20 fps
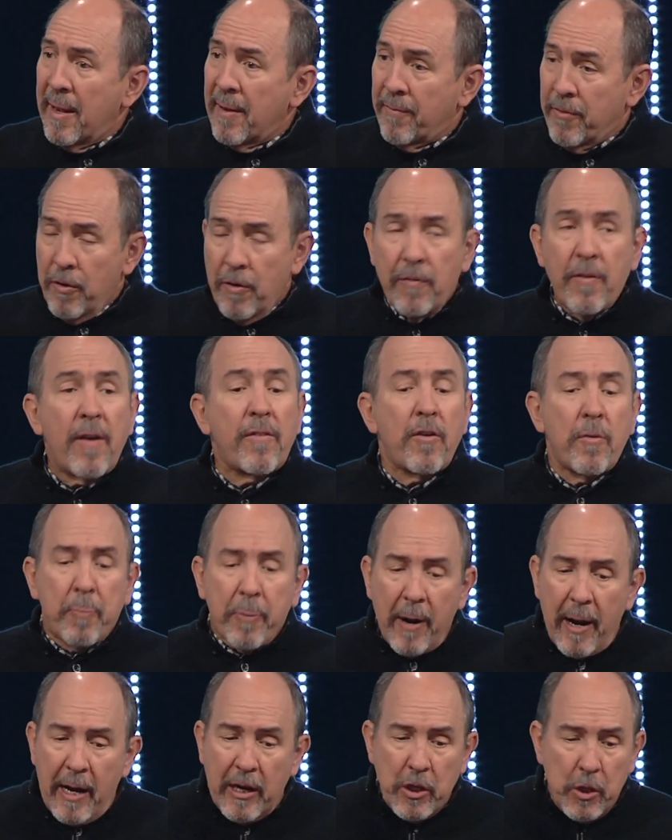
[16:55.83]
If you've ever
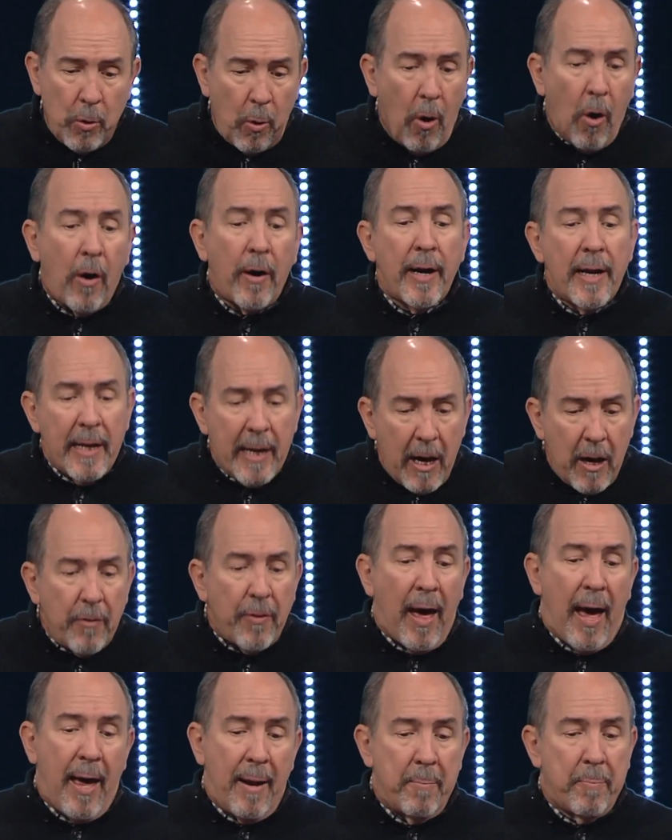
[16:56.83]
prayed, you already know
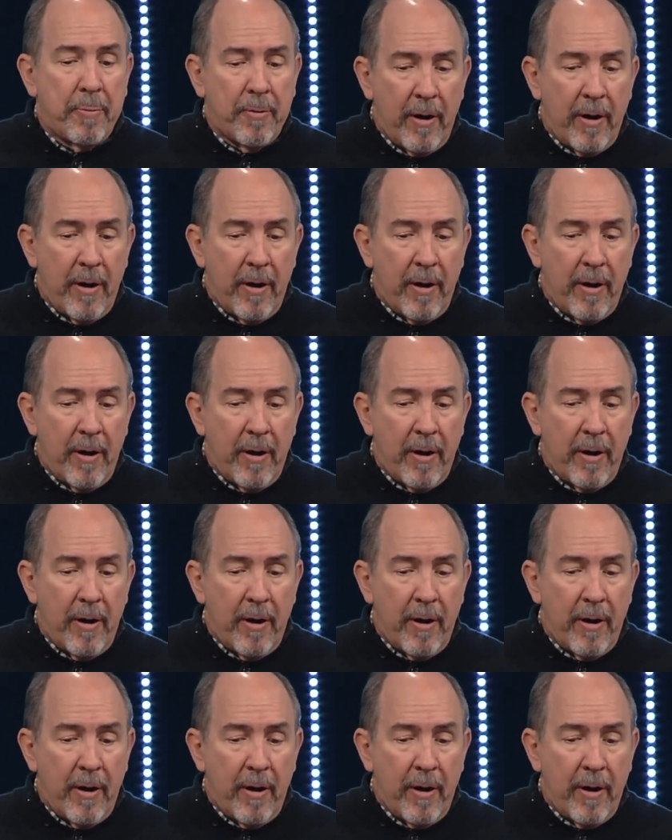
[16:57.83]
that.